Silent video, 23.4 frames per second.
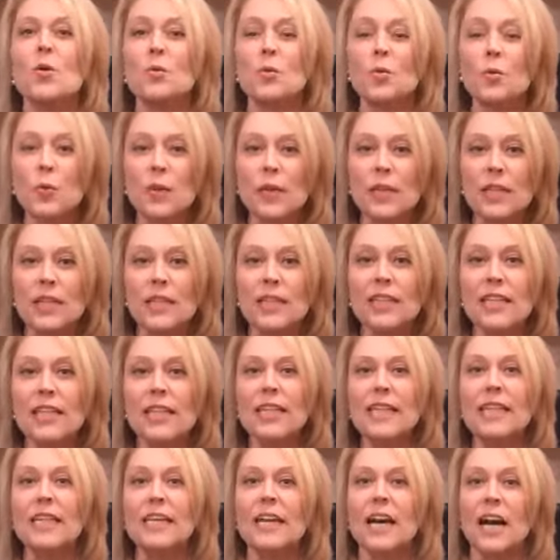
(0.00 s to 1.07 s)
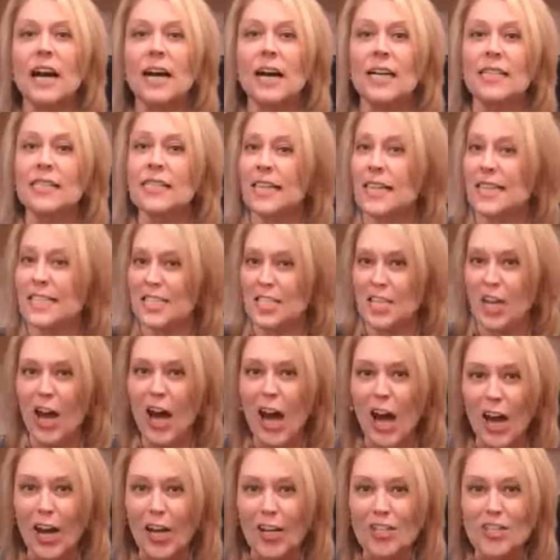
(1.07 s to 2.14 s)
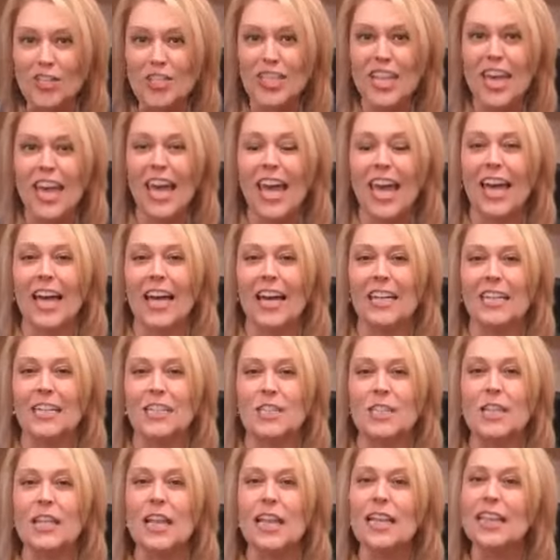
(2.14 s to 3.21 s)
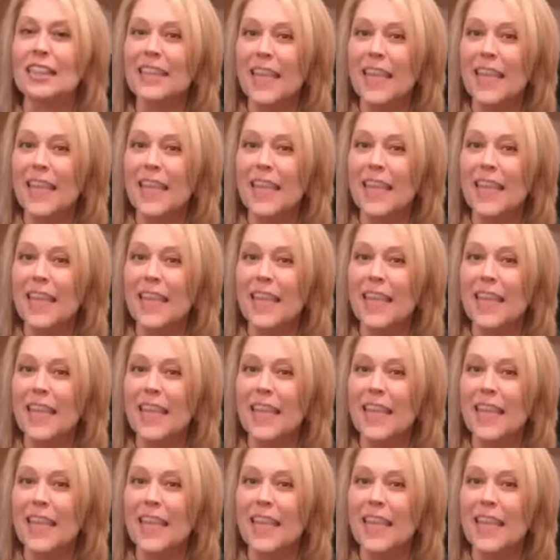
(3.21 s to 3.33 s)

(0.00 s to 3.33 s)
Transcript: really take it to heart and